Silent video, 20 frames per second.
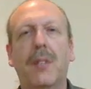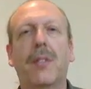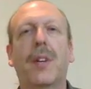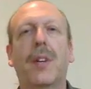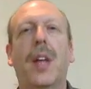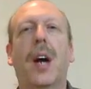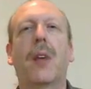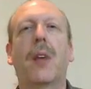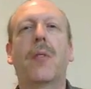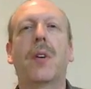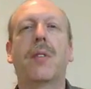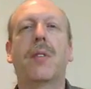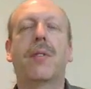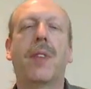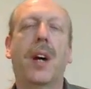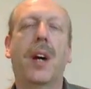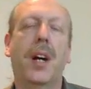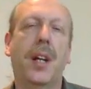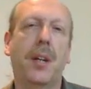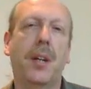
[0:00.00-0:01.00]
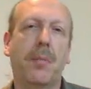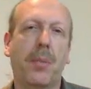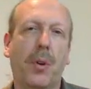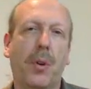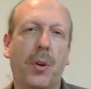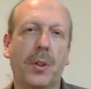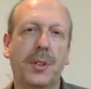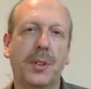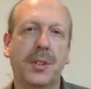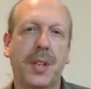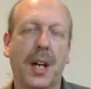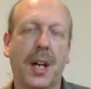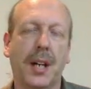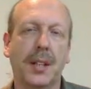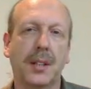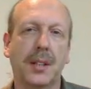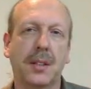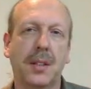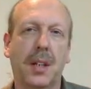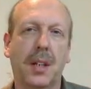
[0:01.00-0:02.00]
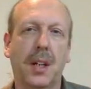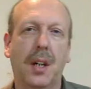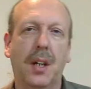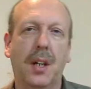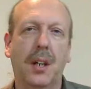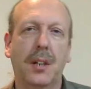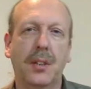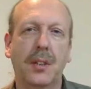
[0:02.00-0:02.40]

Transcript: Waiting for that refining process